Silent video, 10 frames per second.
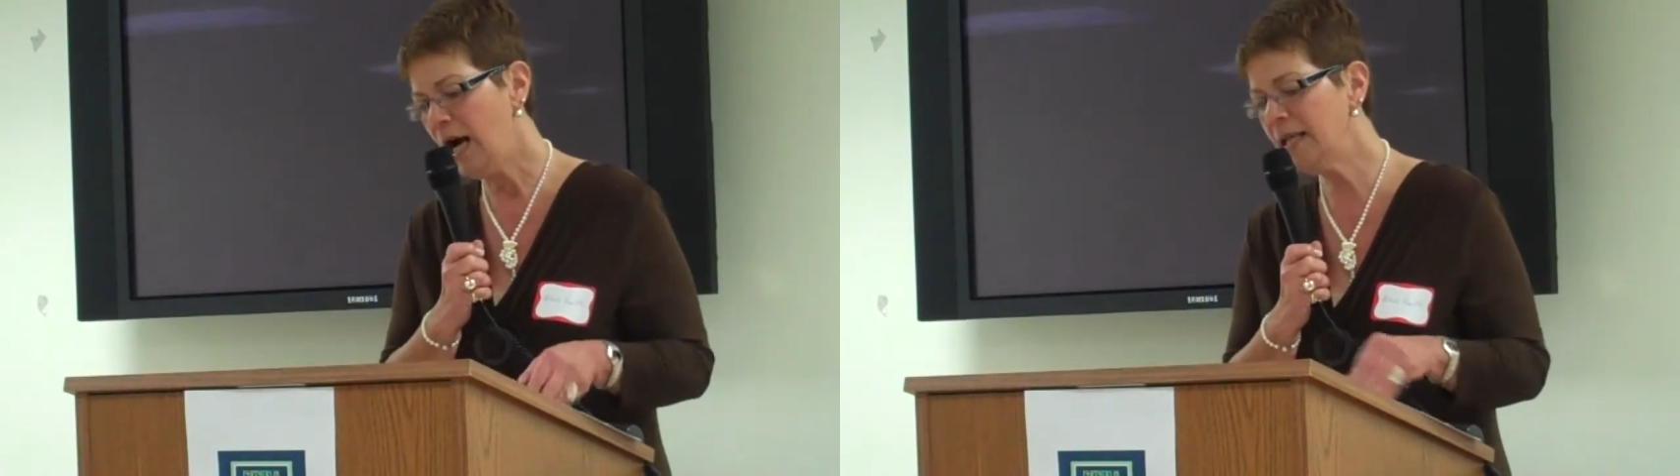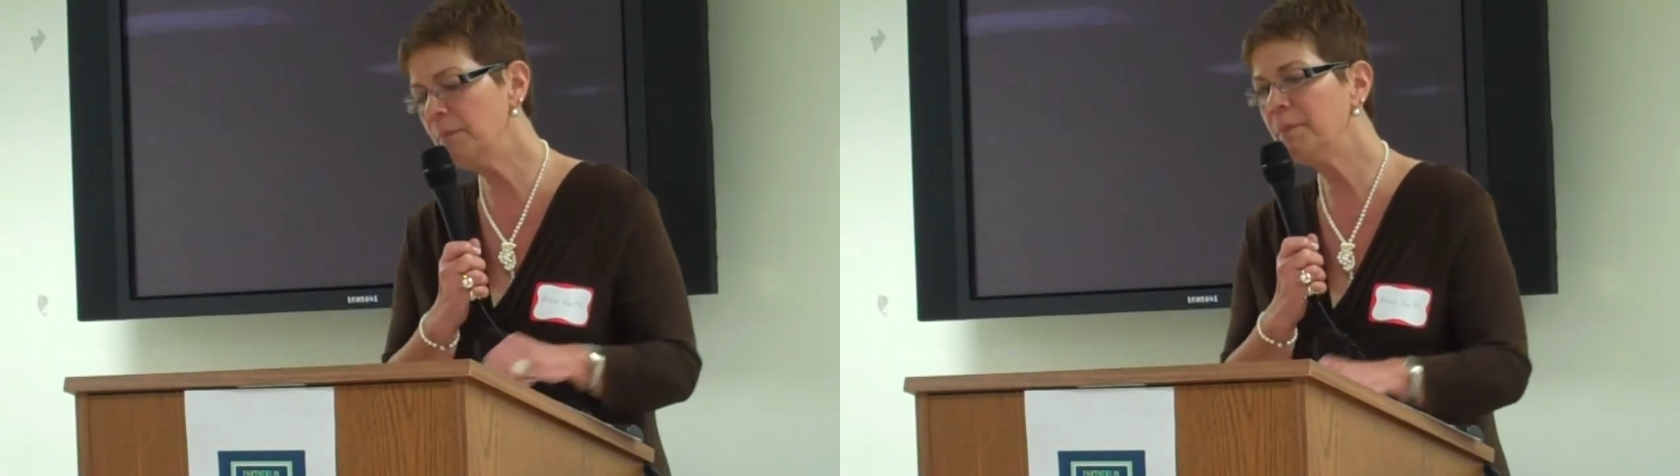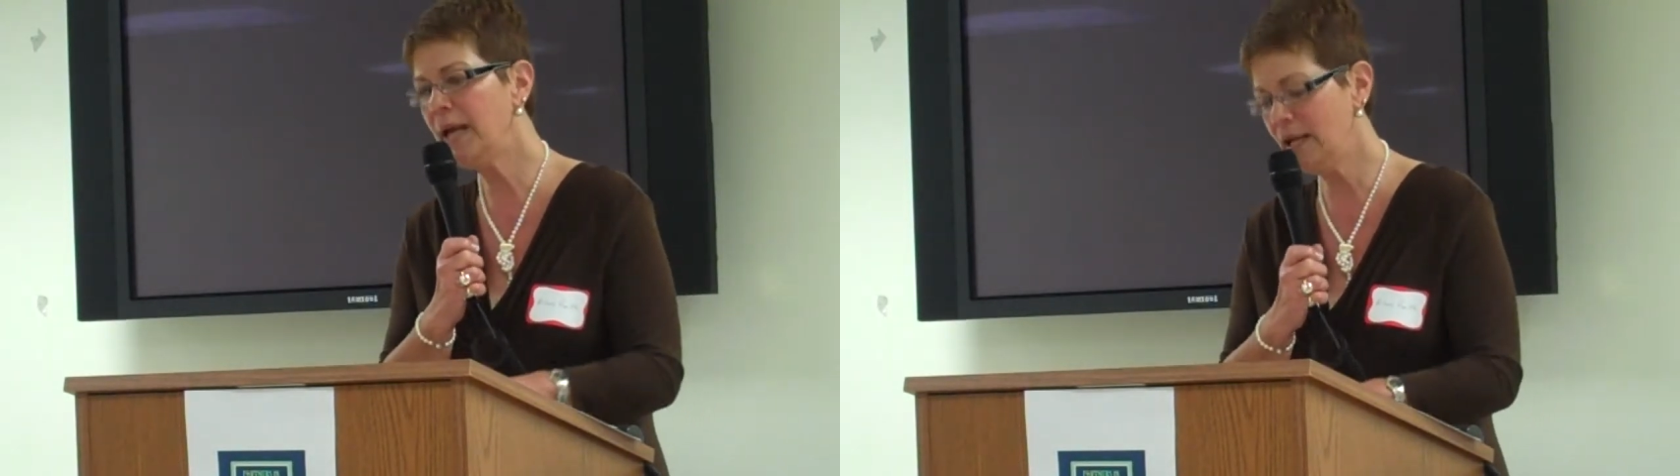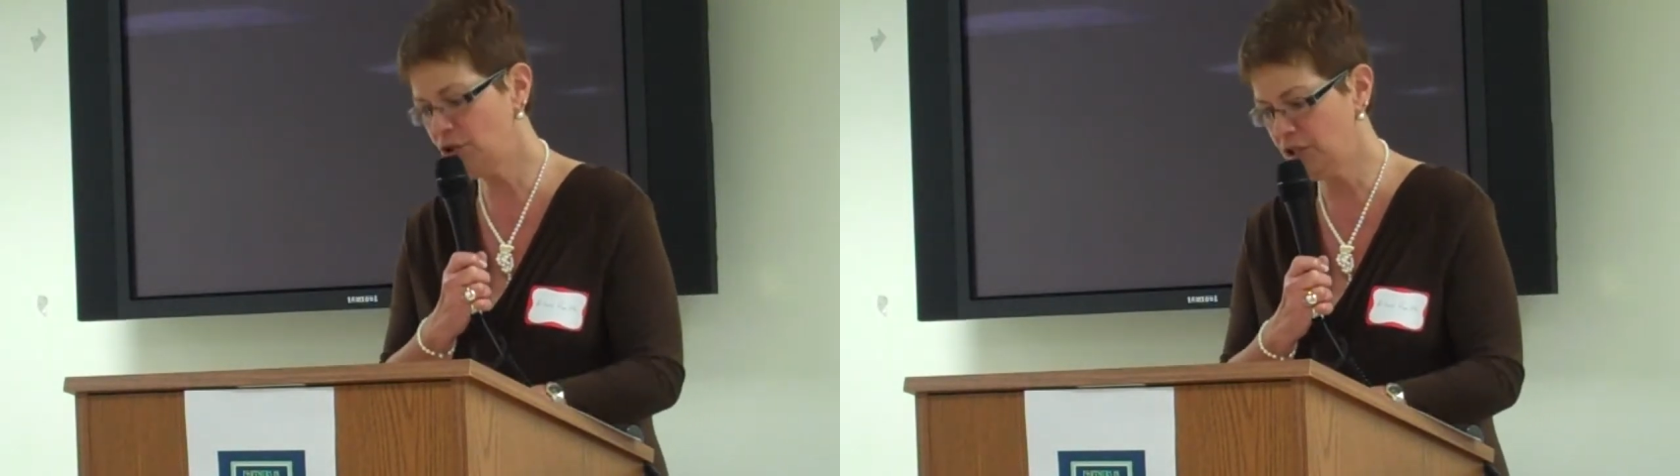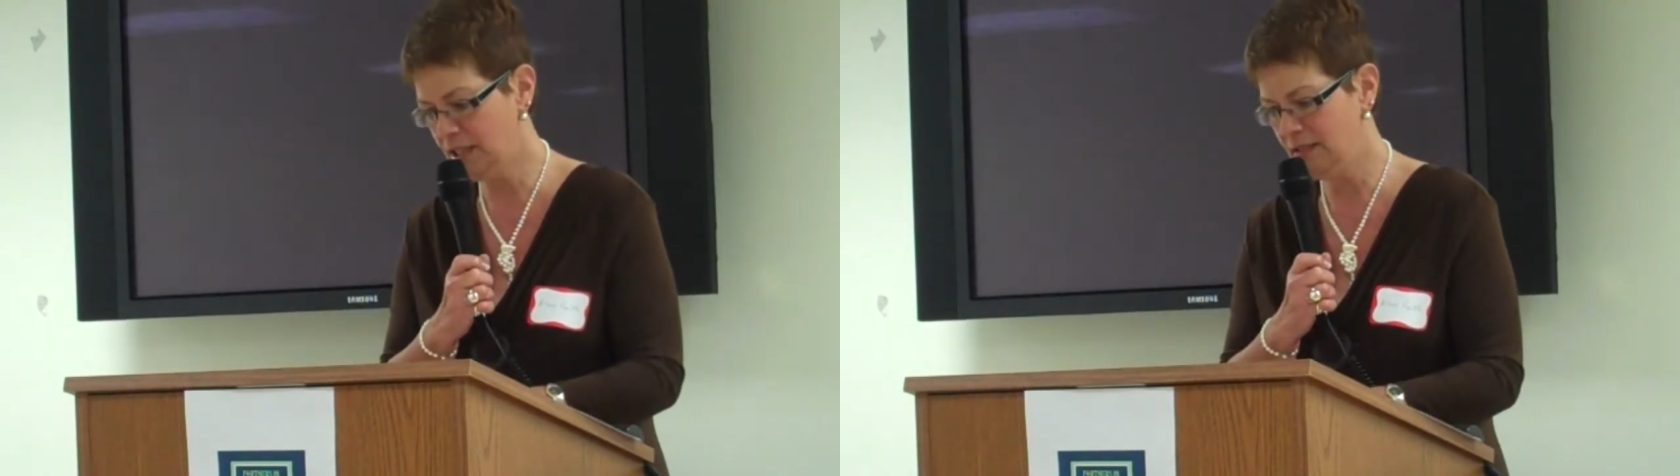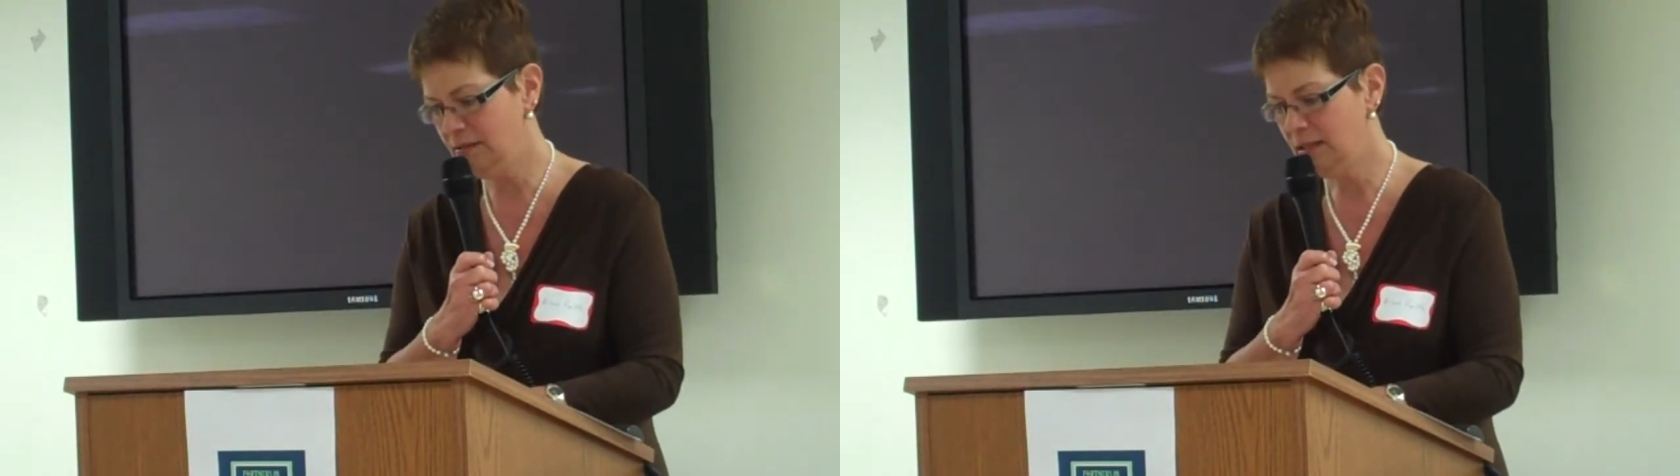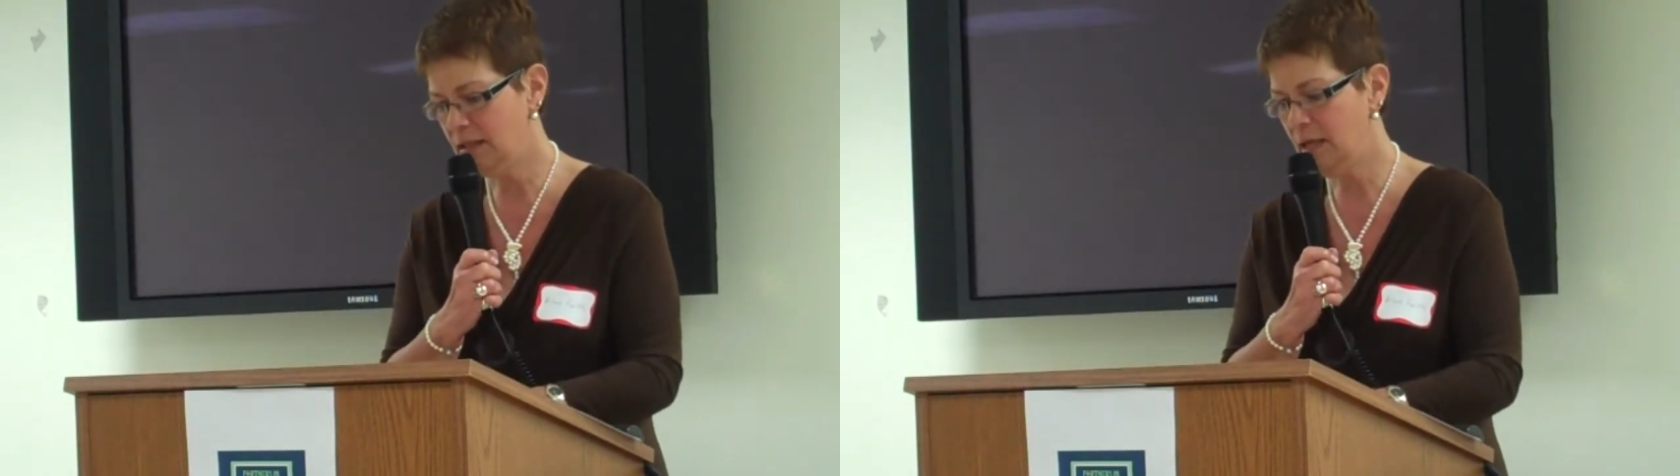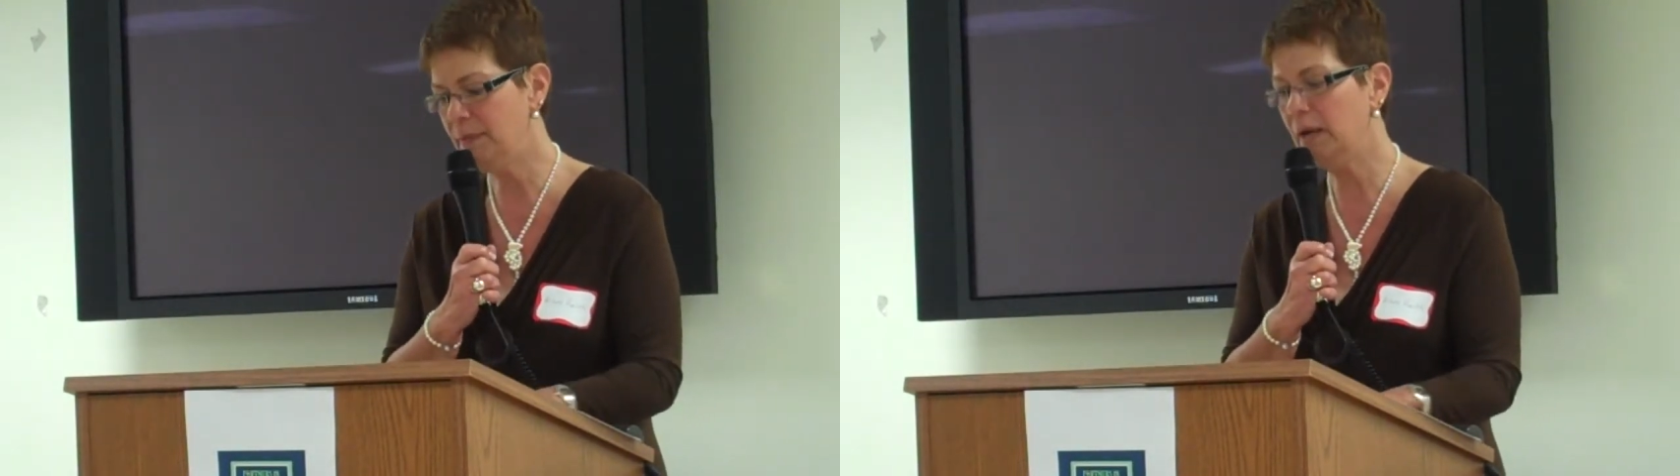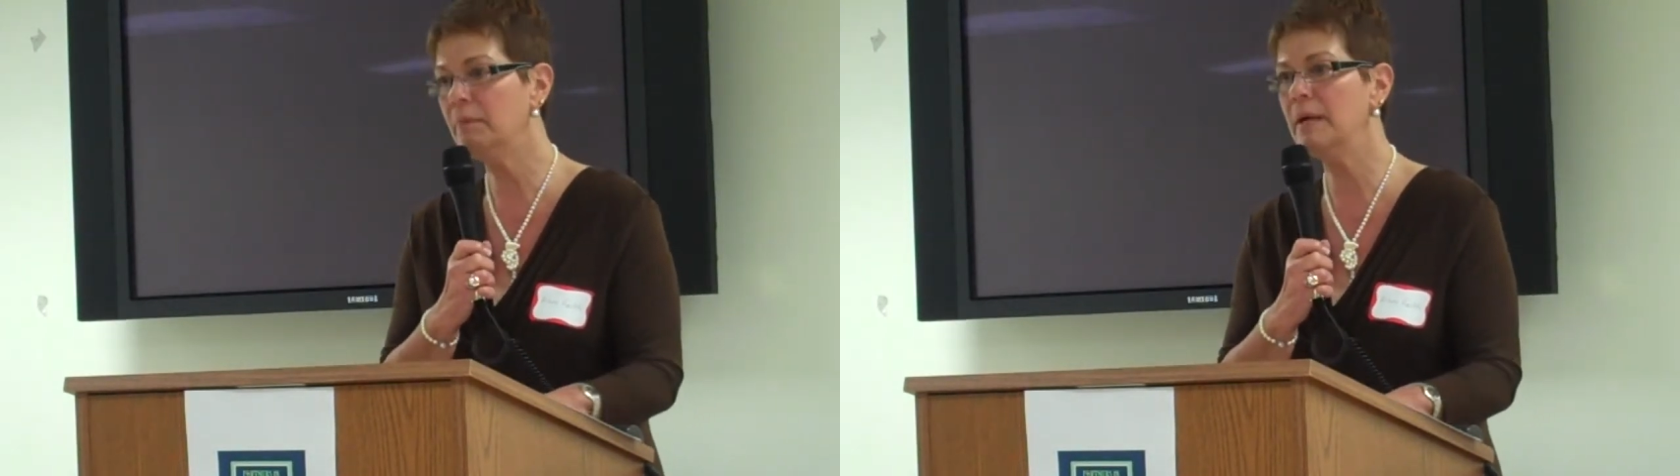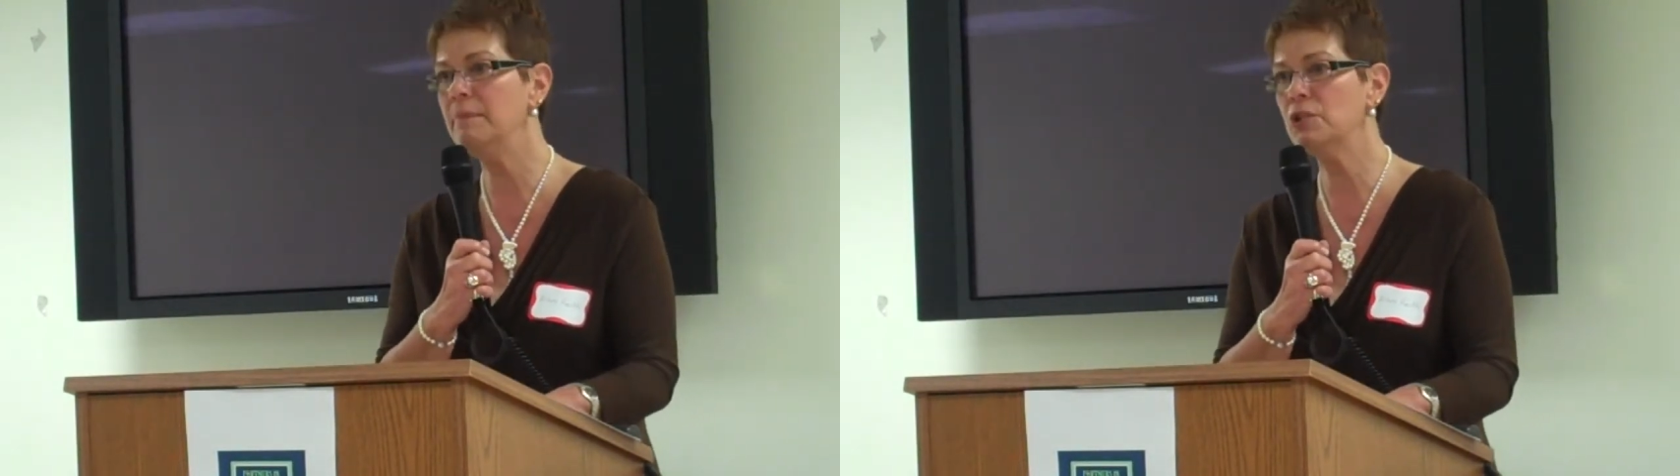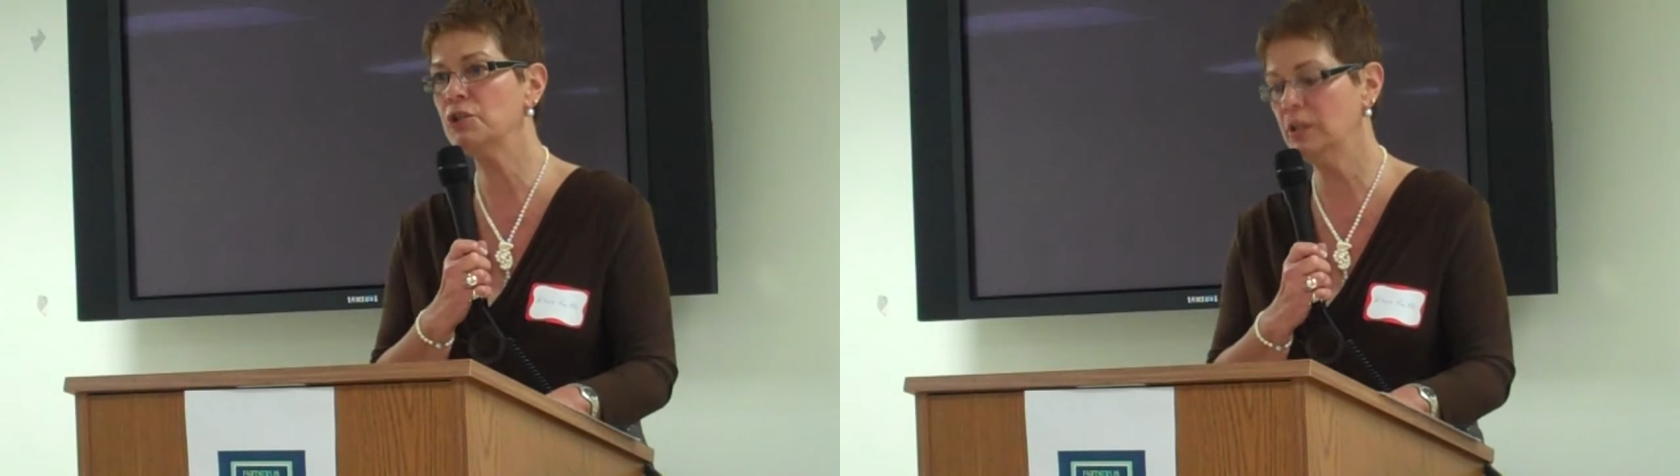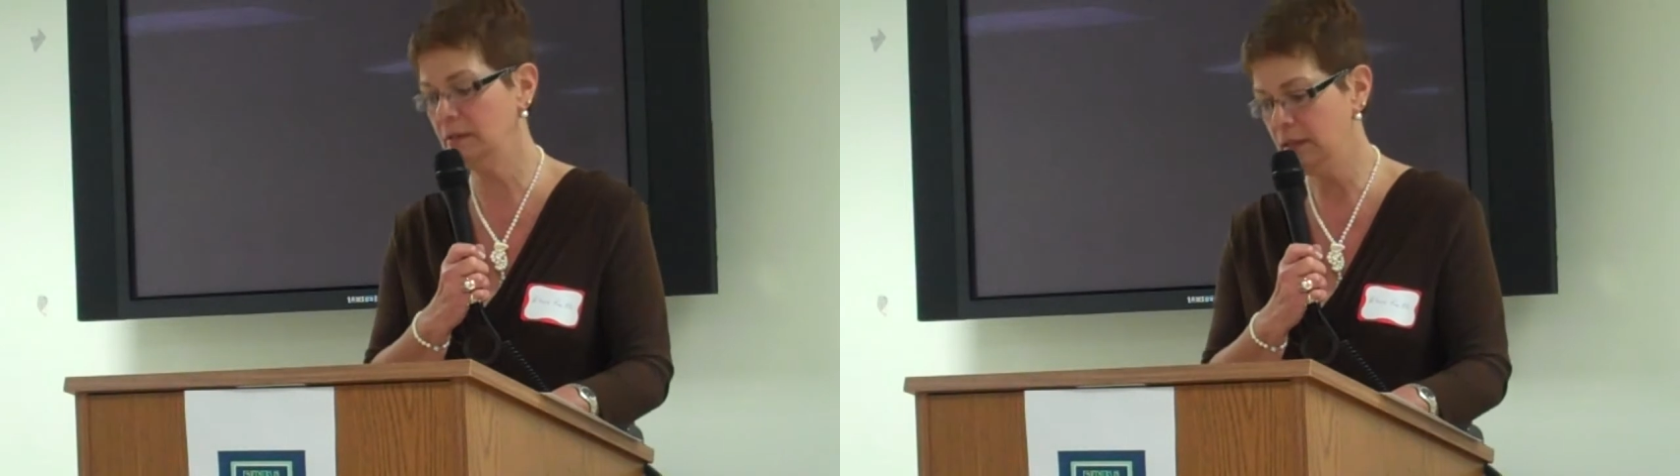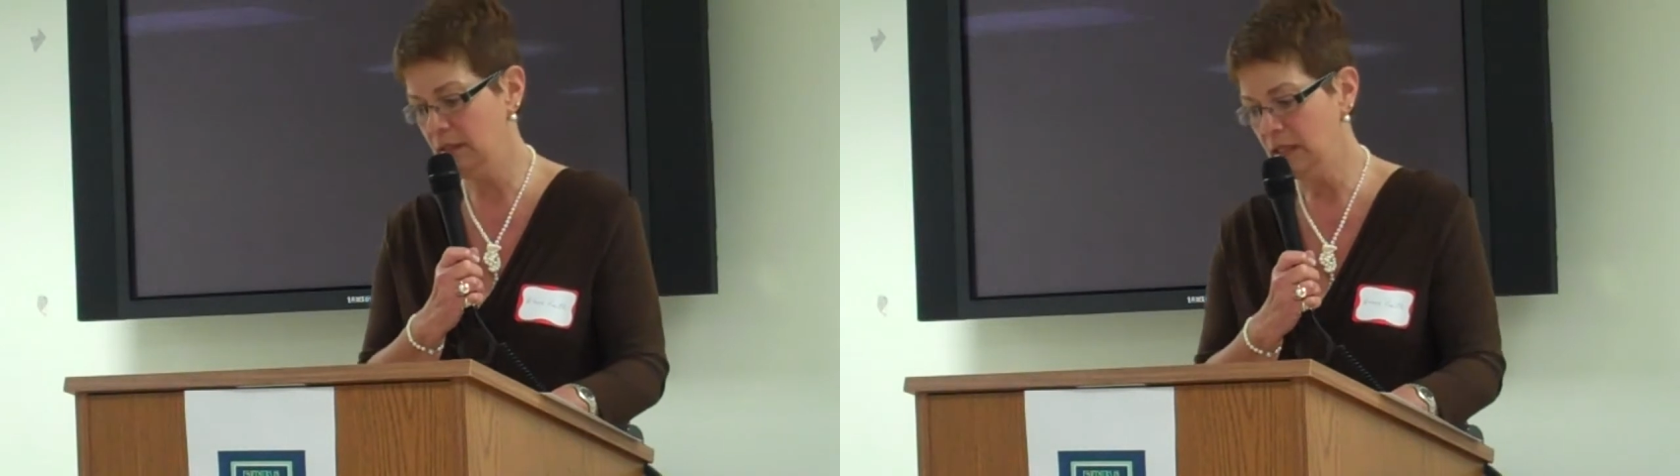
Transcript: I am passionate about my mission